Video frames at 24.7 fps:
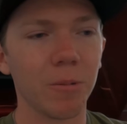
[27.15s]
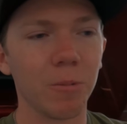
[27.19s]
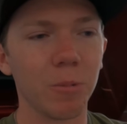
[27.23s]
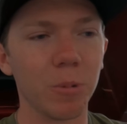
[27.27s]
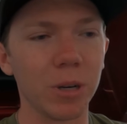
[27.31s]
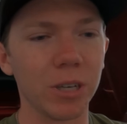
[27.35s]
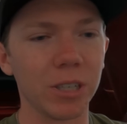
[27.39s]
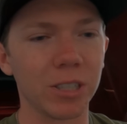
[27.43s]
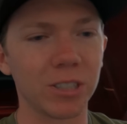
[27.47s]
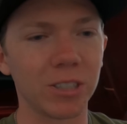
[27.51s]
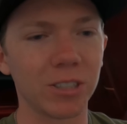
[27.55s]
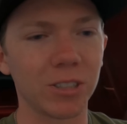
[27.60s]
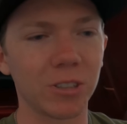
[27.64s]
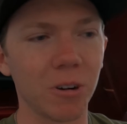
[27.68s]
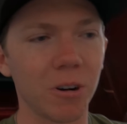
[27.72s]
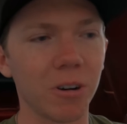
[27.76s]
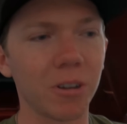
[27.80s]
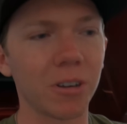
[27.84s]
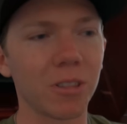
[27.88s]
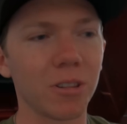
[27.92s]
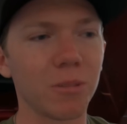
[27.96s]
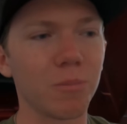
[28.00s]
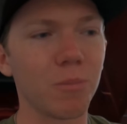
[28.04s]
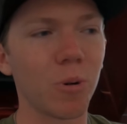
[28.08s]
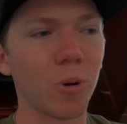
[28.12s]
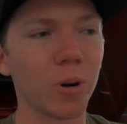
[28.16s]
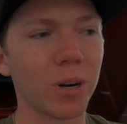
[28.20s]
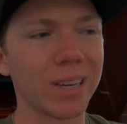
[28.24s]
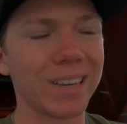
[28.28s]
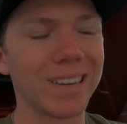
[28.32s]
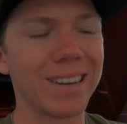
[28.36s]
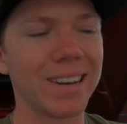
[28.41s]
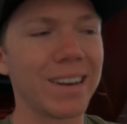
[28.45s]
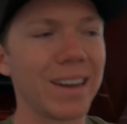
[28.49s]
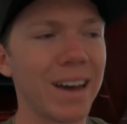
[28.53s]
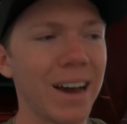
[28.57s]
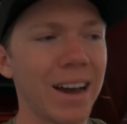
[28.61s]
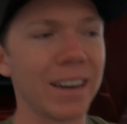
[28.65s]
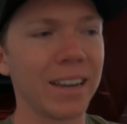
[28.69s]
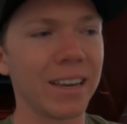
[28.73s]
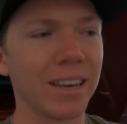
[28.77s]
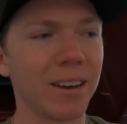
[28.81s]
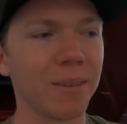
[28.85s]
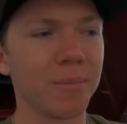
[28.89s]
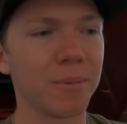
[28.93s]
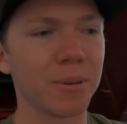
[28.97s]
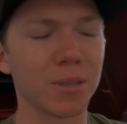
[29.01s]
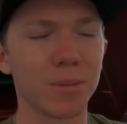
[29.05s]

We started the morning at 9 a.m.